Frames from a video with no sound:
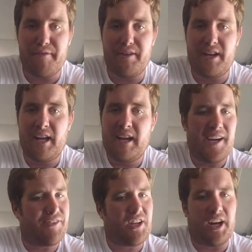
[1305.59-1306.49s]
of it.
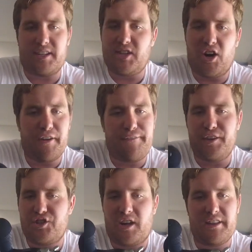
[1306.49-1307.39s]
I've caught a ton of
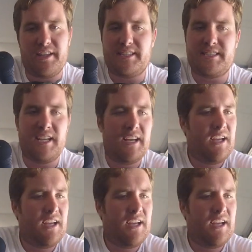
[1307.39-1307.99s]
fish on this.